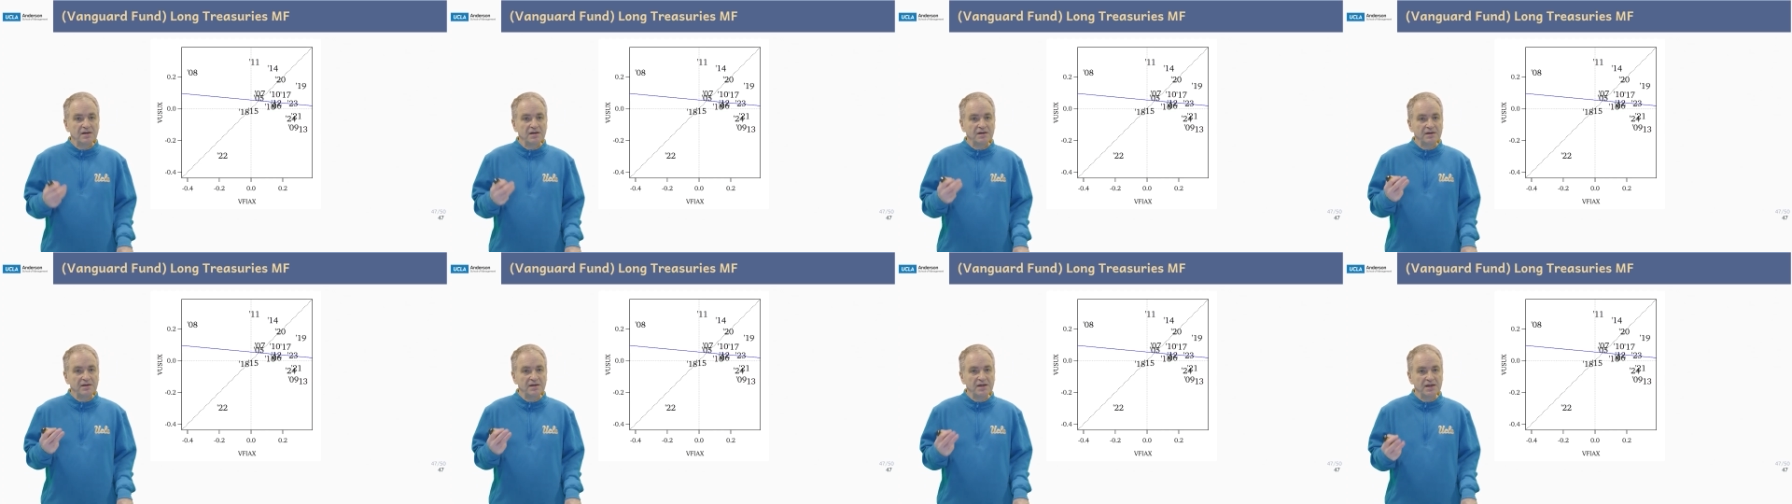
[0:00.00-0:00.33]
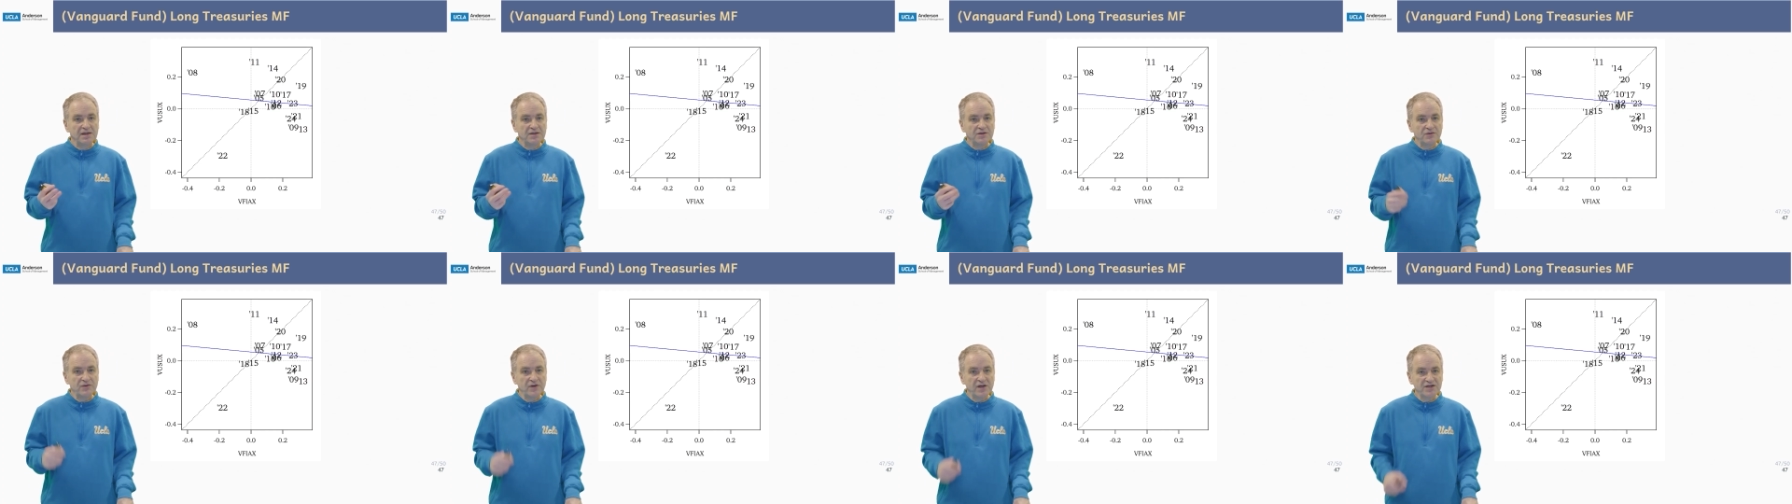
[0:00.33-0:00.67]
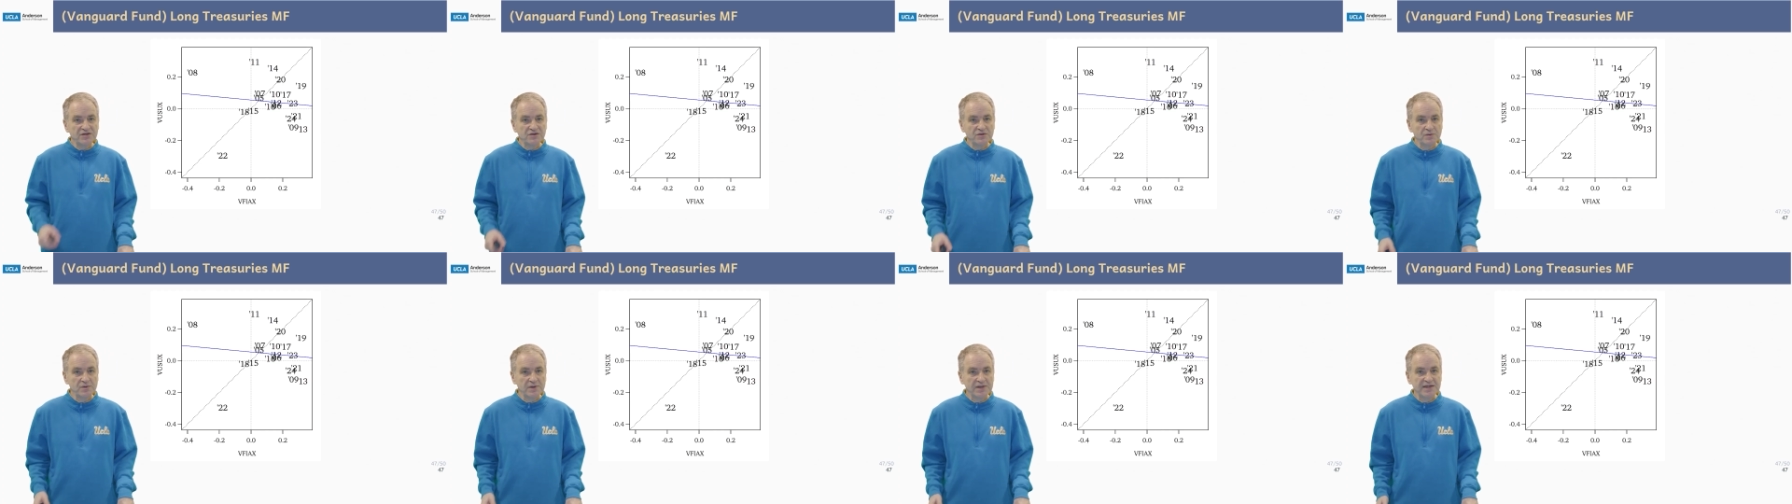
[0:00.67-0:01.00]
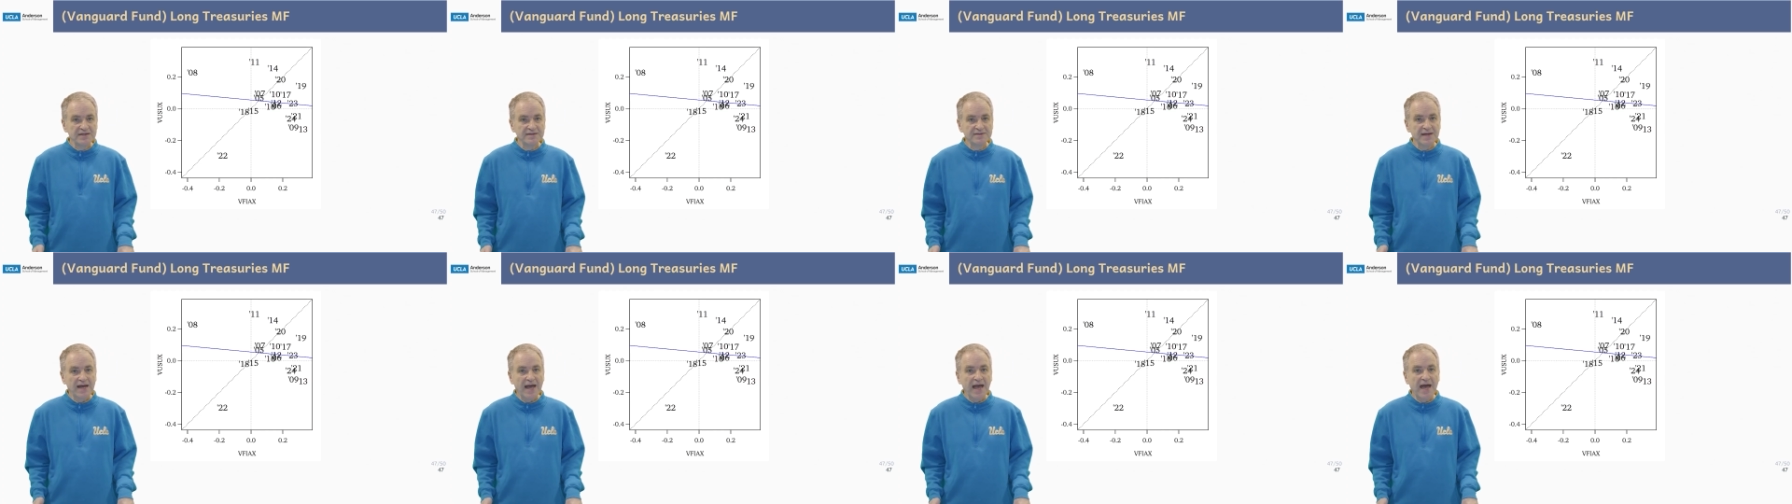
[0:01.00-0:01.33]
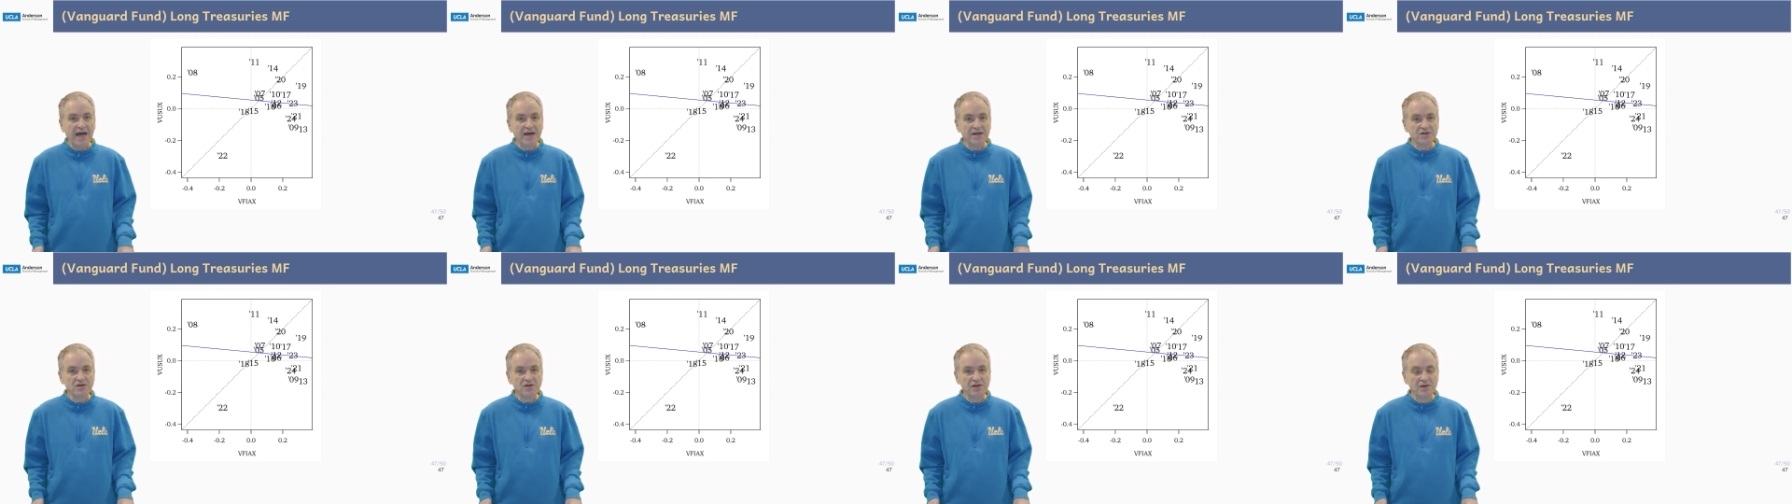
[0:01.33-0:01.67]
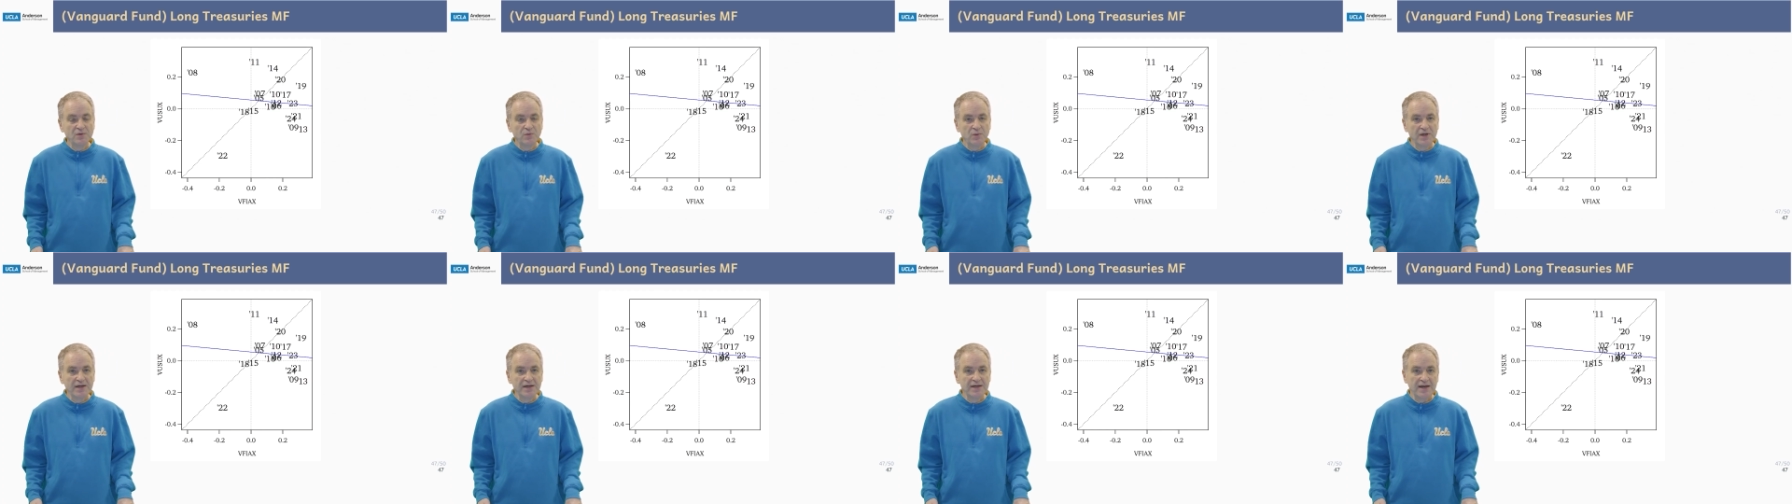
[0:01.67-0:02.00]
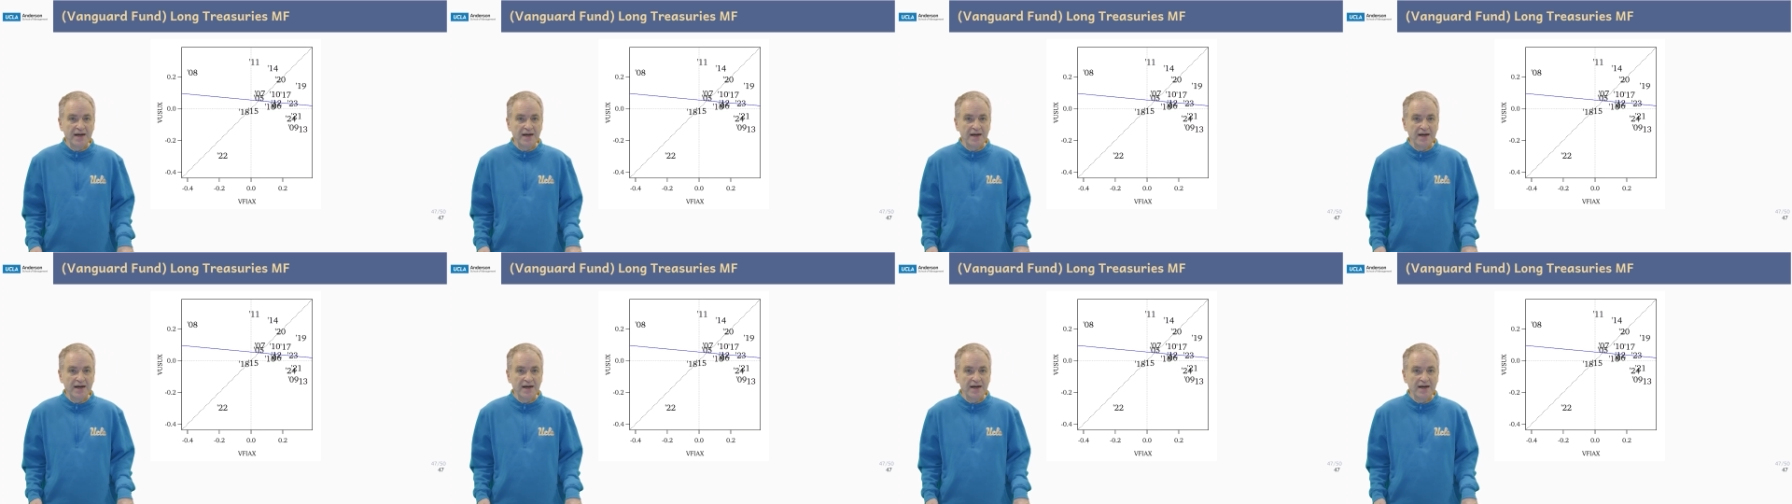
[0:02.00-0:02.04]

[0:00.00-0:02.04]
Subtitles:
The treasuries actually went